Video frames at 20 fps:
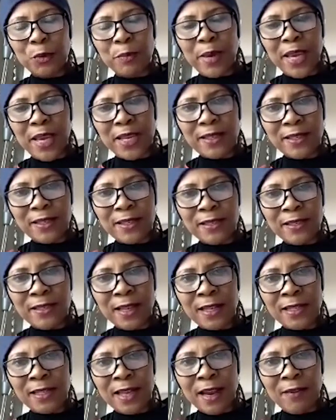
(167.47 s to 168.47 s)
basis
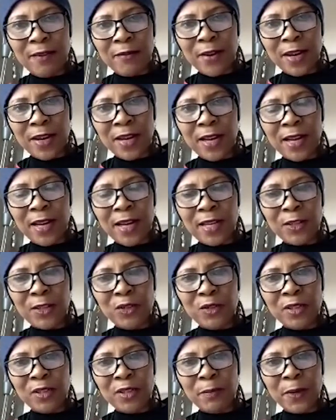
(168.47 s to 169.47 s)
as African
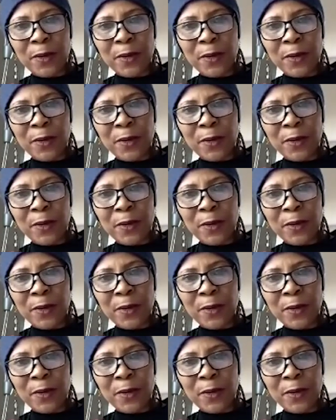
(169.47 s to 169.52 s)
countries,